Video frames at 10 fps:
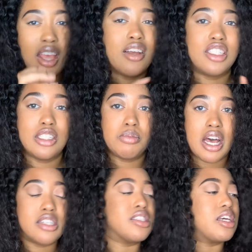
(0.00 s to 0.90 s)
She's
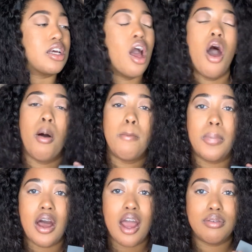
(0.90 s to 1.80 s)
plastic.
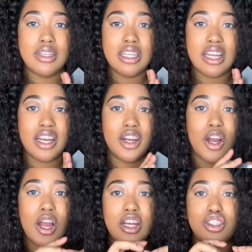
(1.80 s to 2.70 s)
But I really like
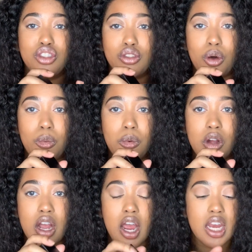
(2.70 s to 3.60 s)
her and she's so
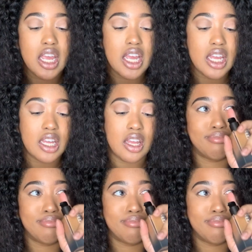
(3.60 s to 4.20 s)
pretty.